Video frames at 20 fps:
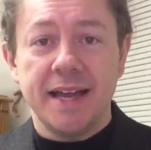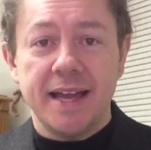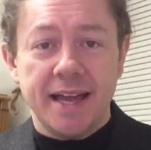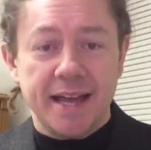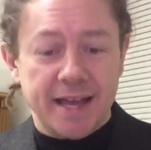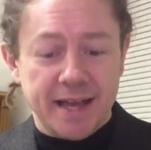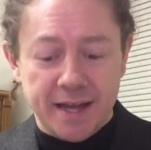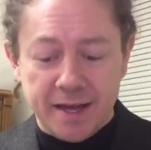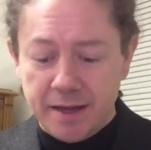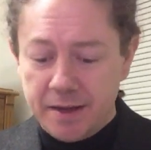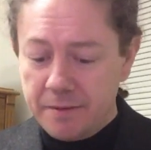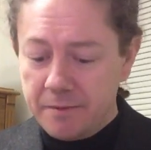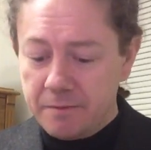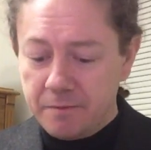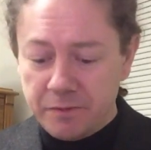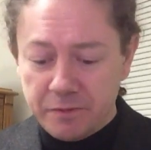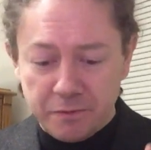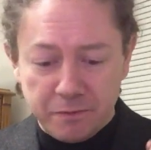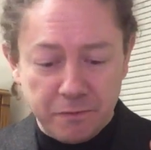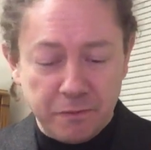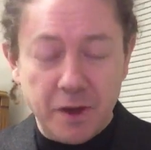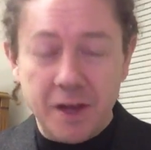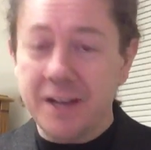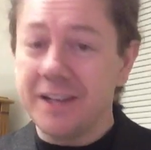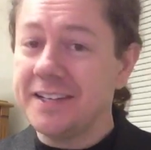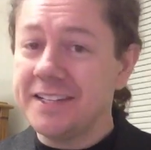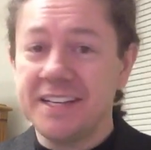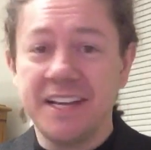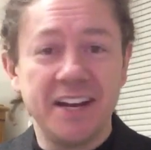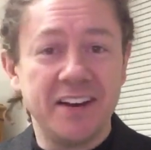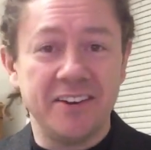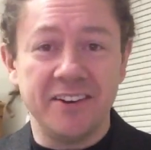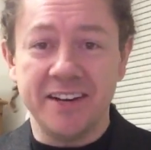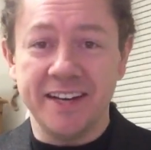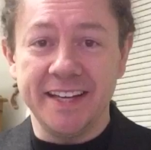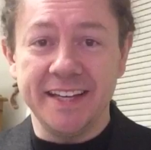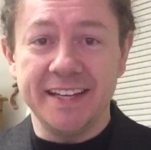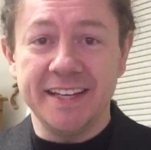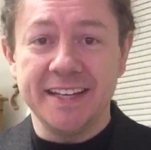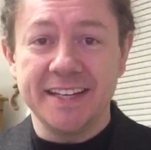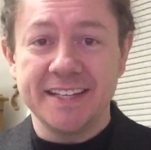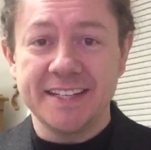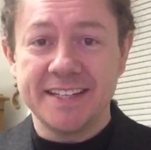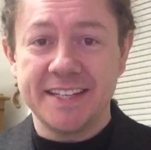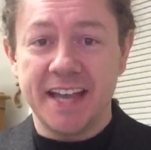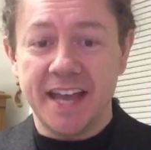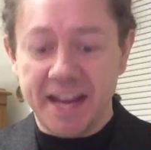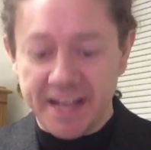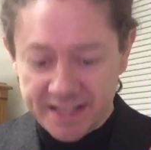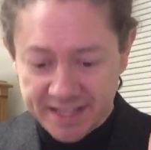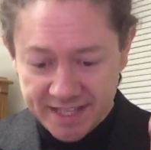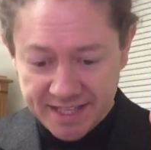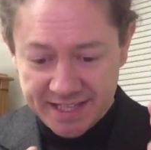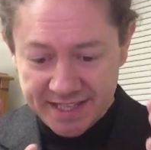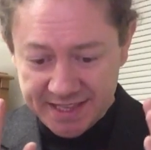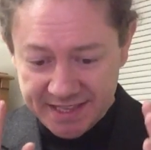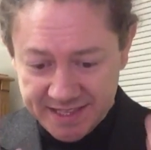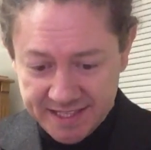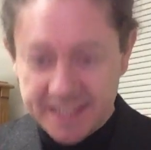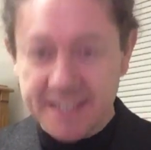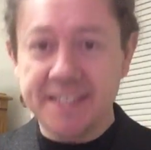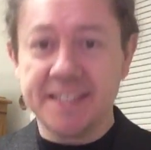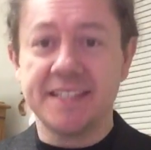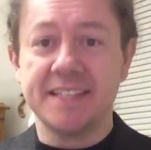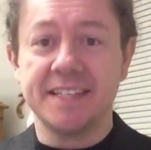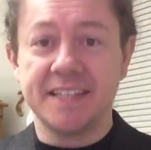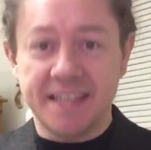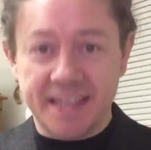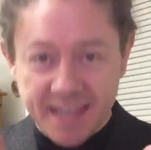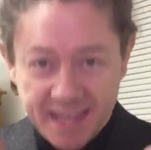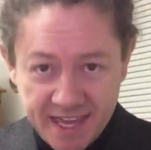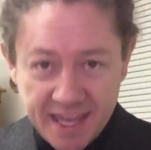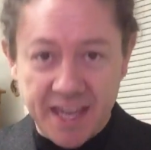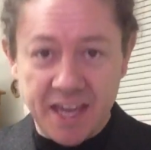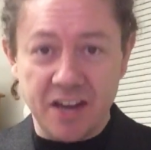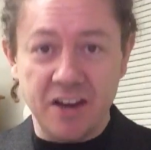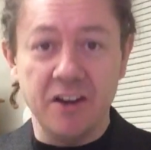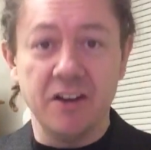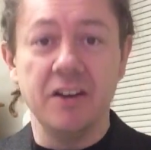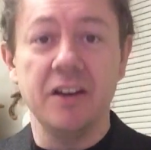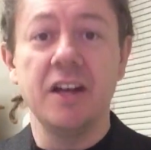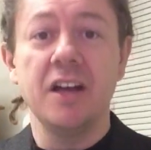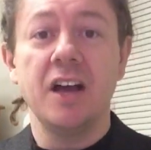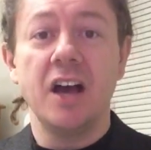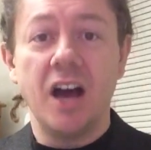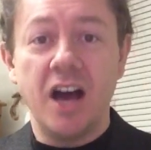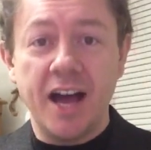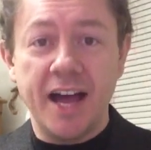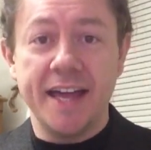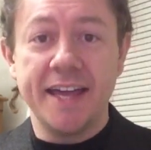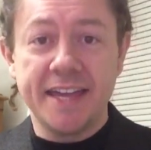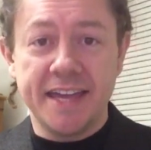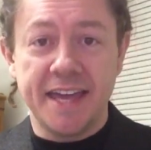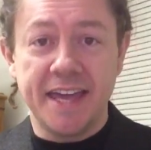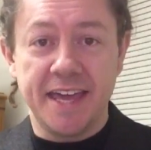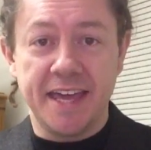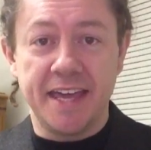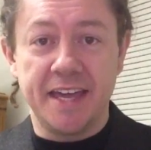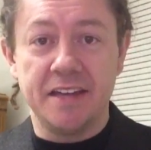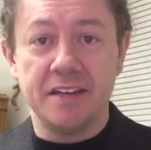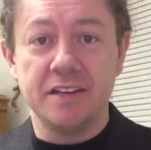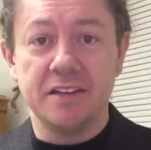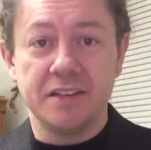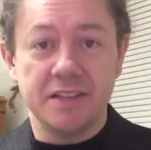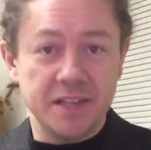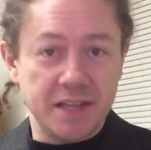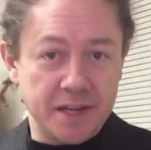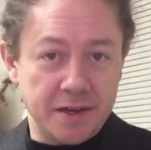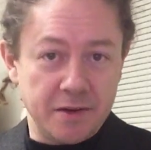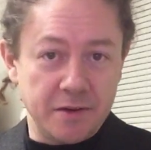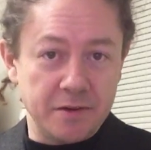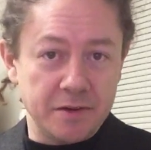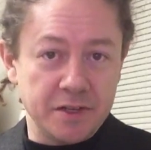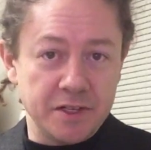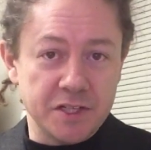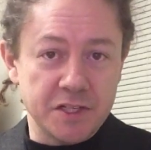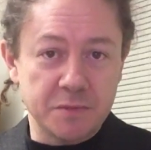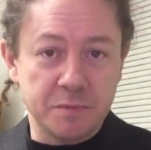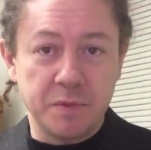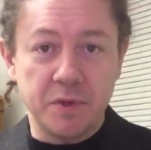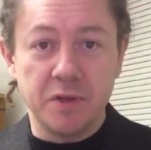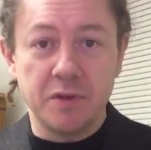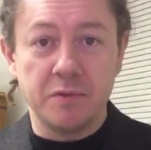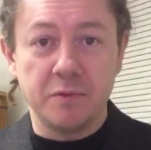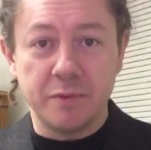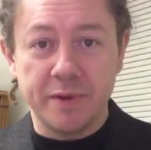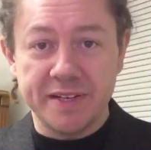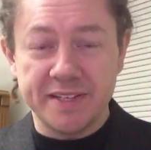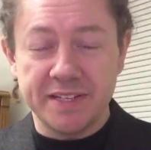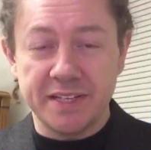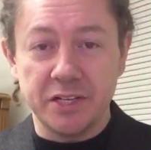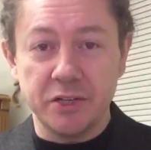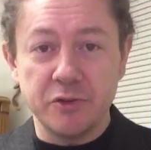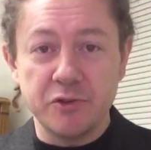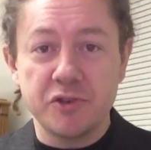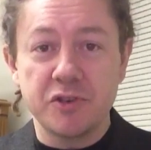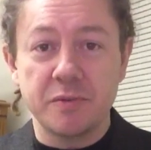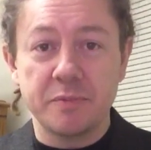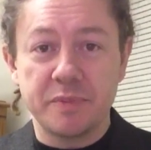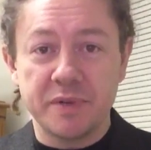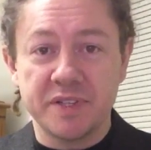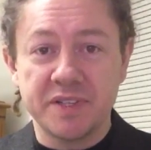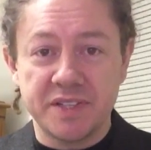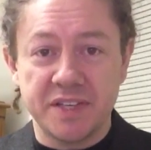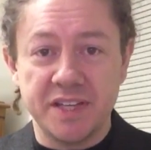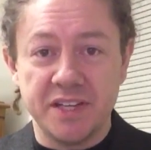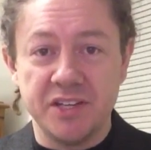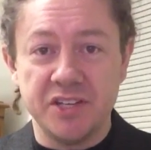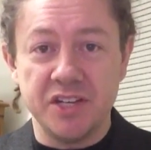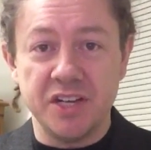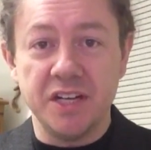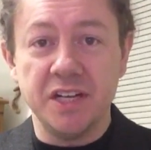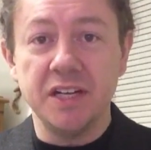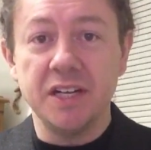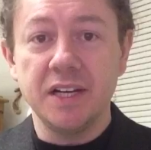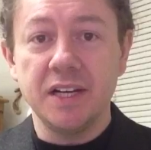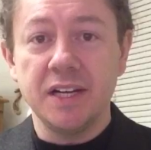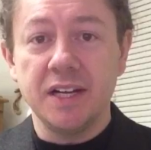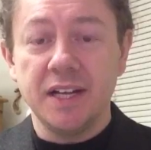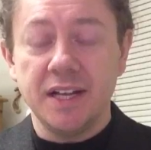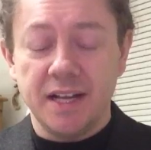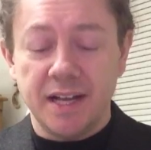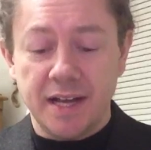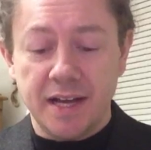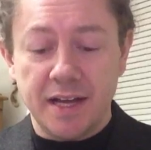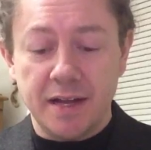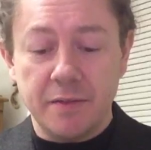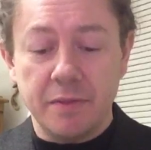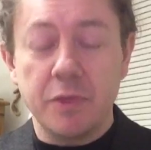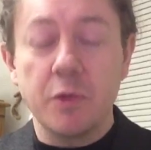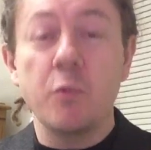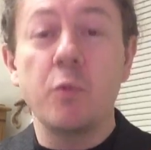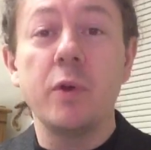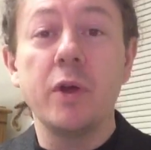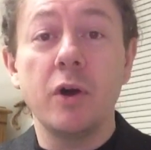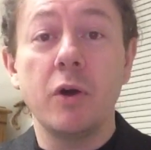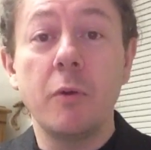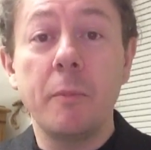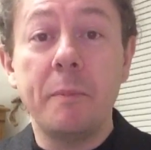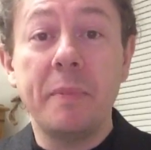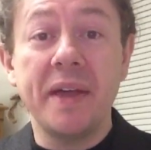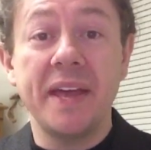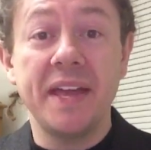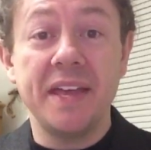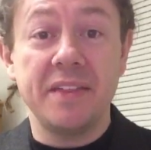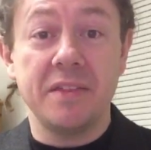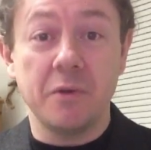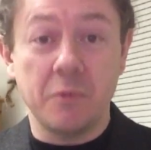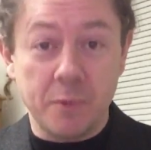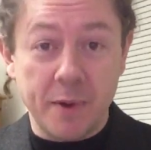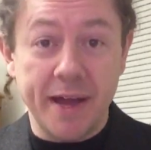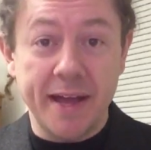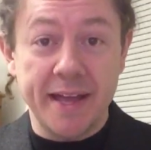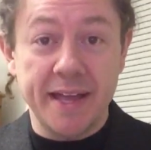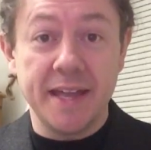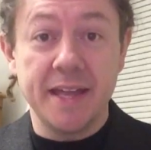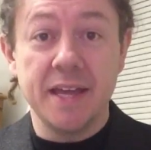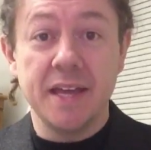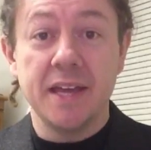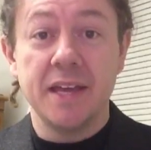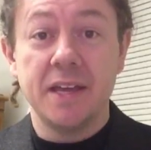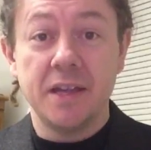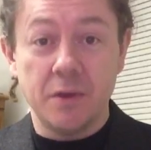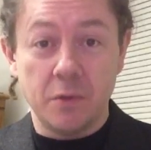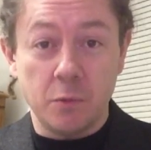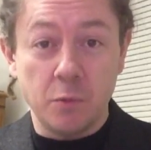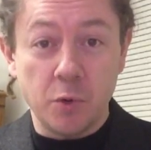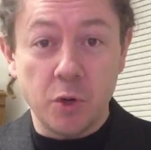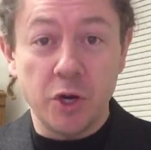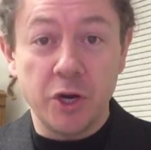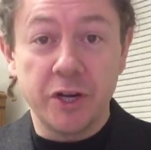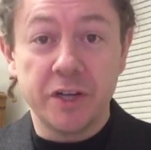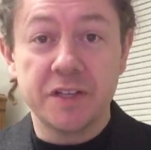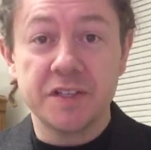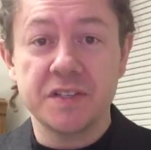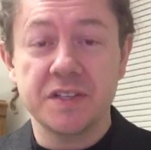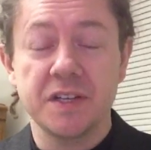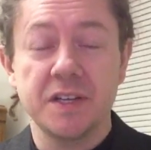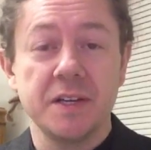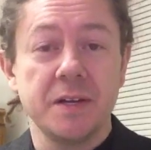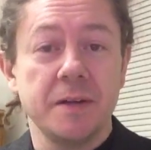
voluntarily saying that this here, ICANN, their dispute resolution procedure, will be the way it works,